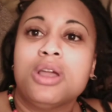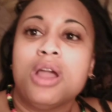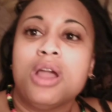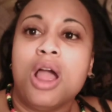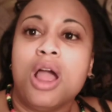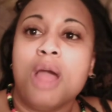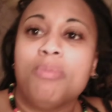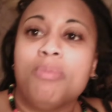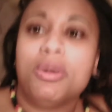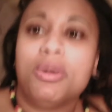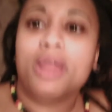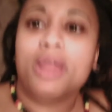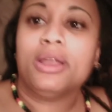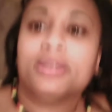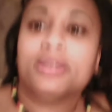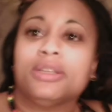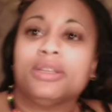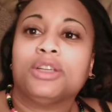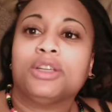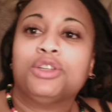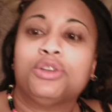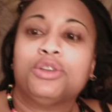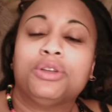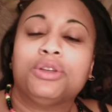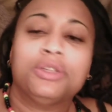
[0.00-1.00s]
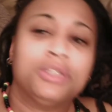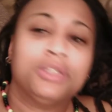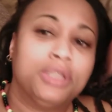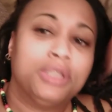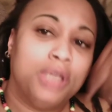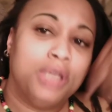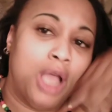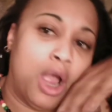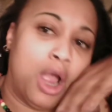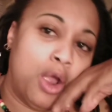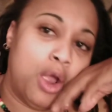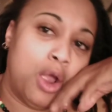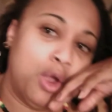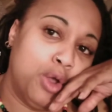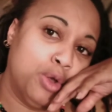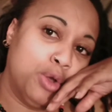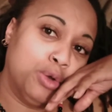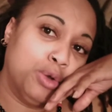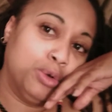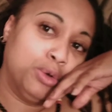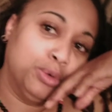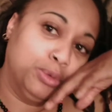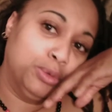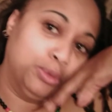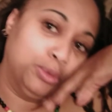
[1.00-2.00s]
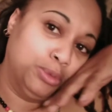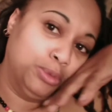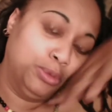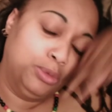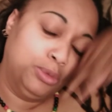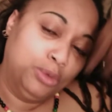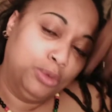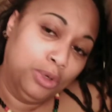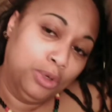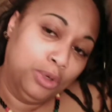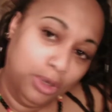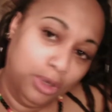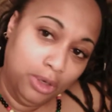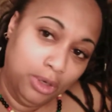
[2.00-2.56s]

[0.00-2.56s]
our blankets, as you can see, are old.